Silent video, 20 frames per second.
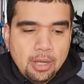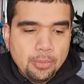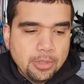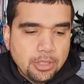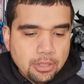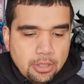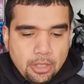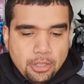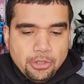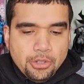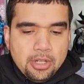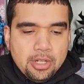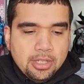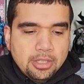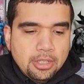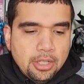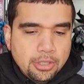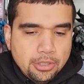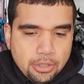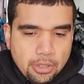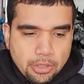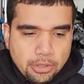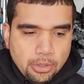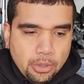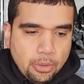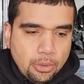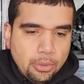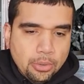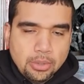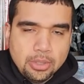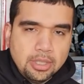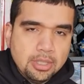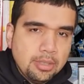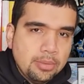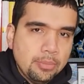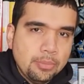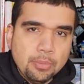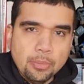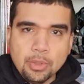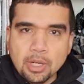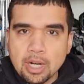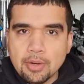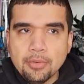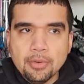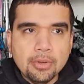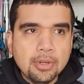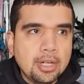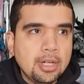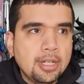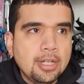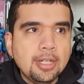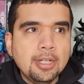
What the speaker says: we start trying to touch our toes and whatever.